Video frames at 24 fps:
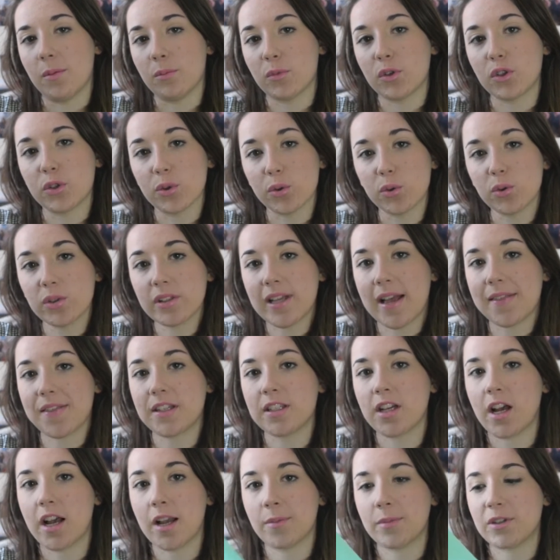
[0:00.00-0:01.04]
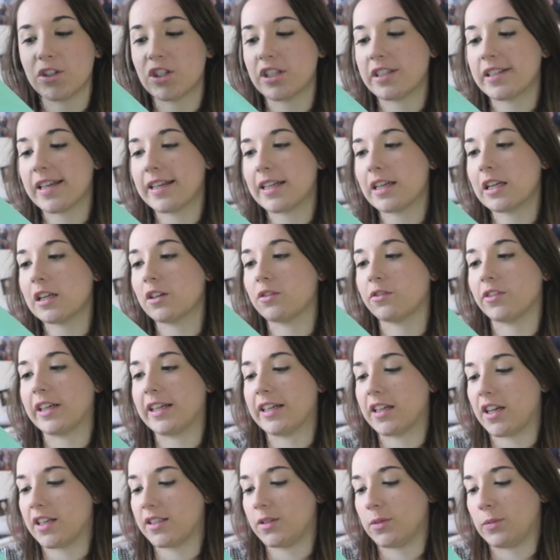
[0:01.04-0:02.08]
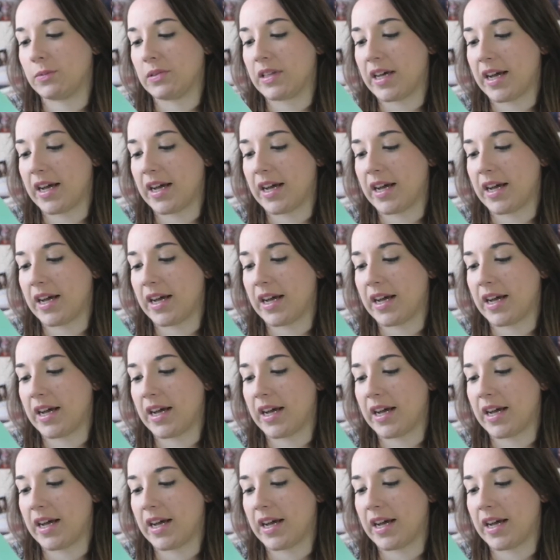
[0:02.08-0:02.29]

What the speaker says: shorts at the time, and she said it looked really nice with